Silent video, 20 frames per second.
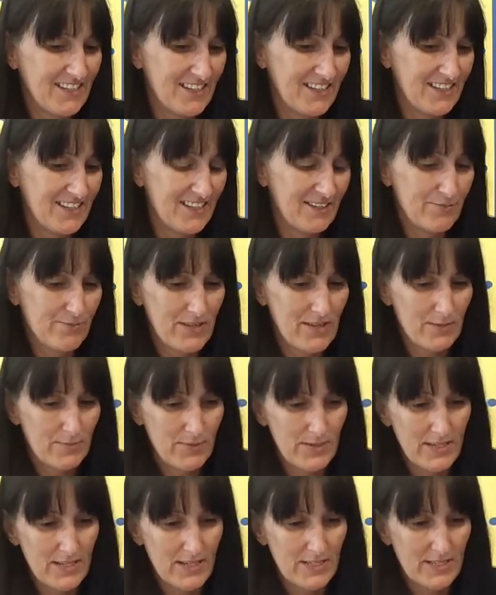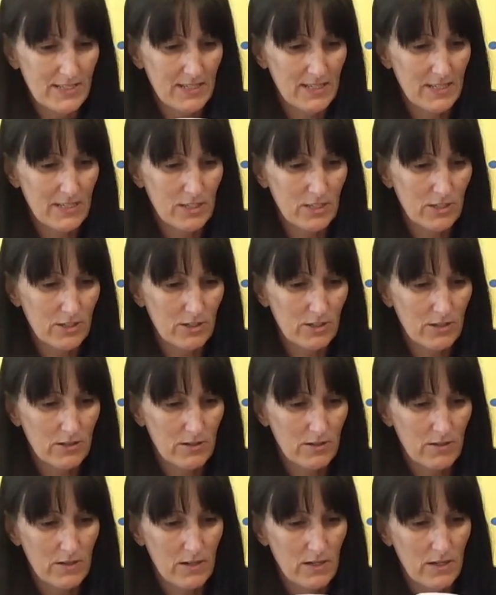It might be easier to, you
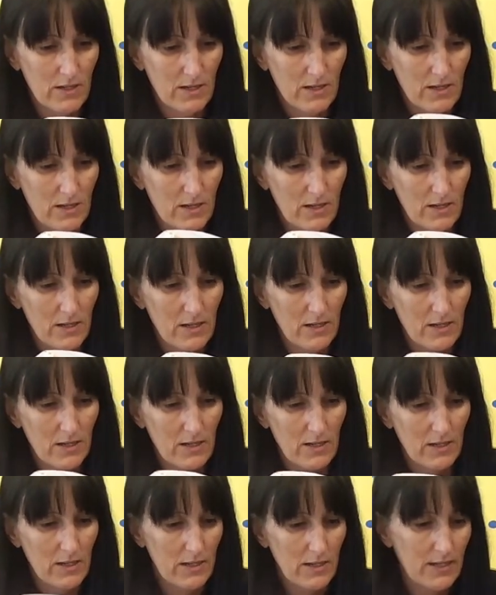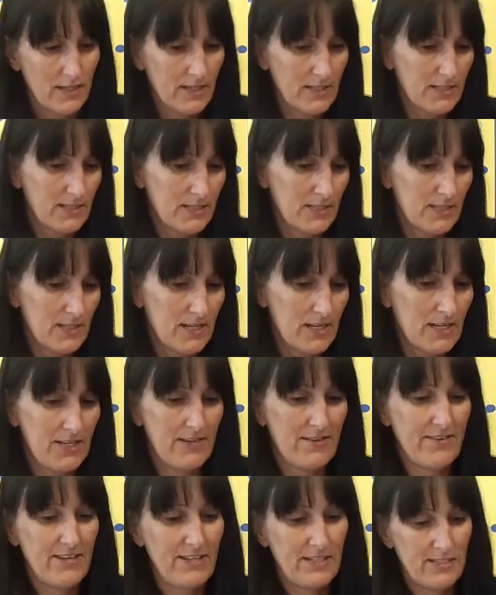can see it,
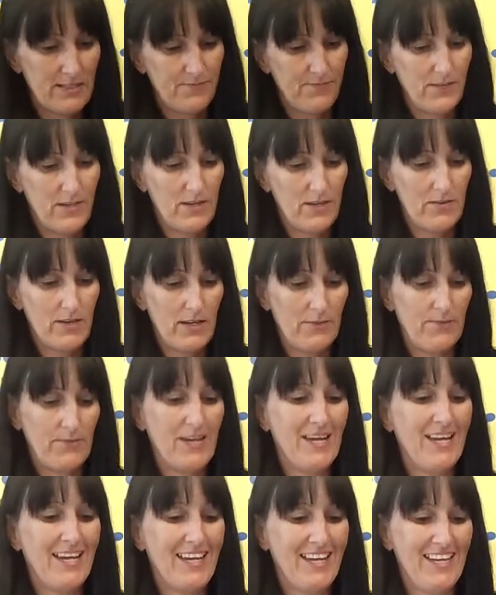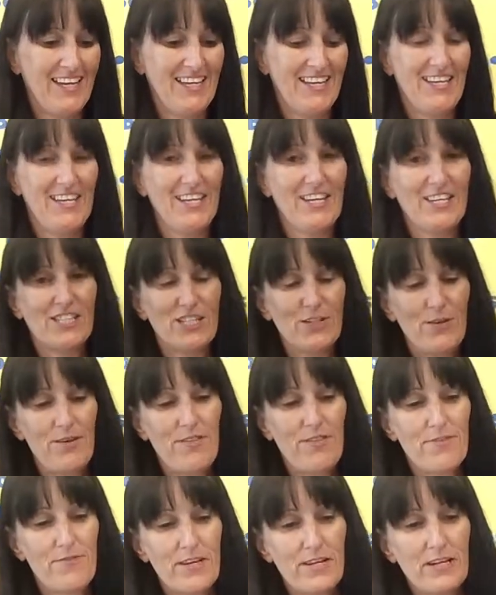there it is. Okay. So I
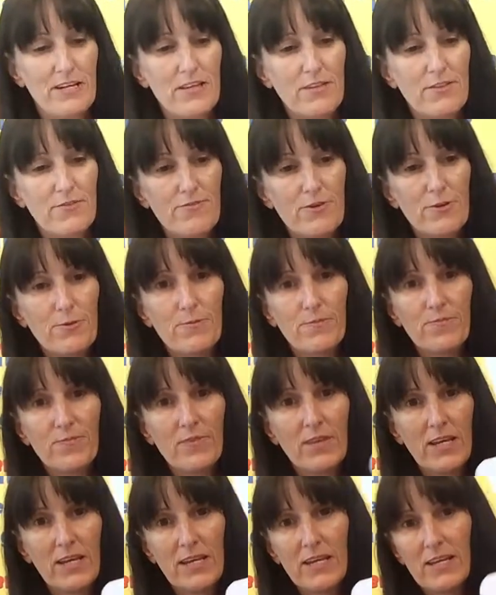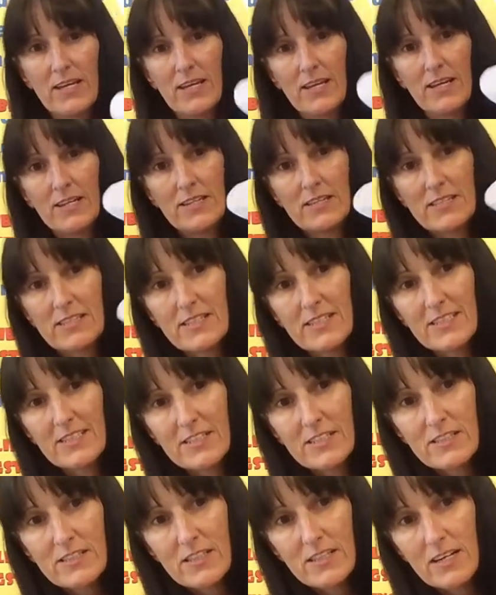threaded it through.
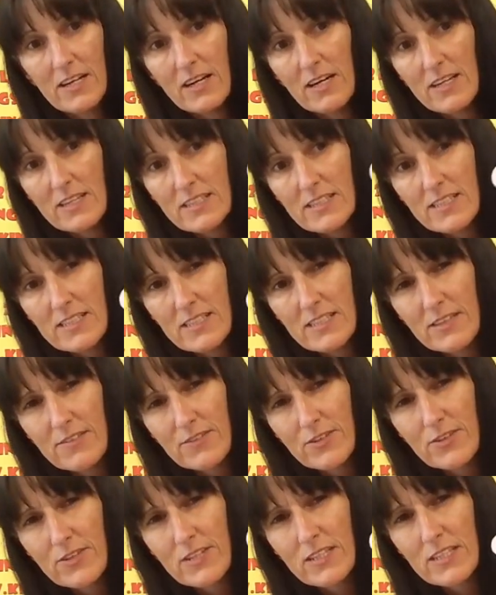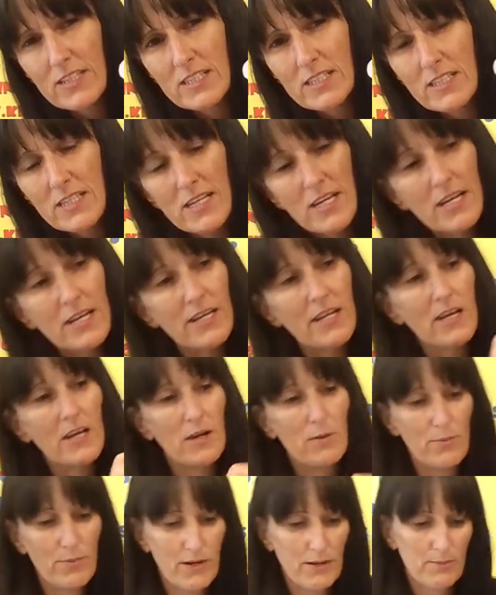It's hard to see if you can see it,
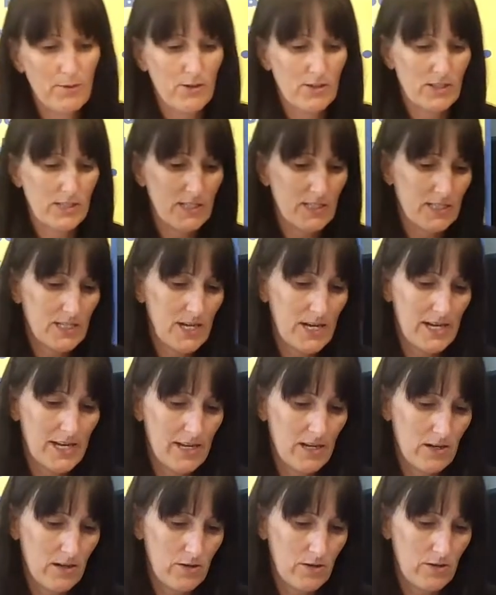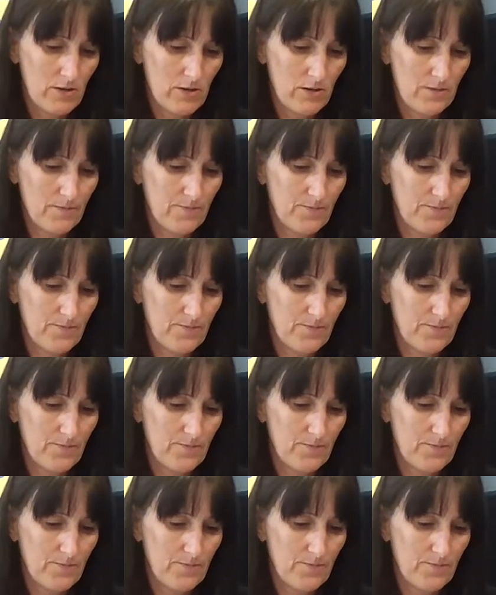but I'm going to tie it on.